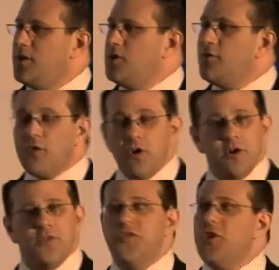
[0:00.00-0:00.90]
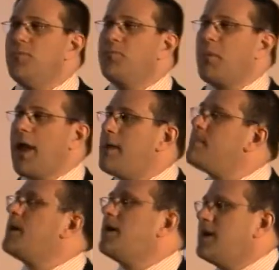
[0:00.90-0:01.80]
You've got to get
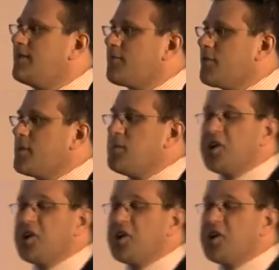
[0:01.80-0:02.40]
buy-in from them.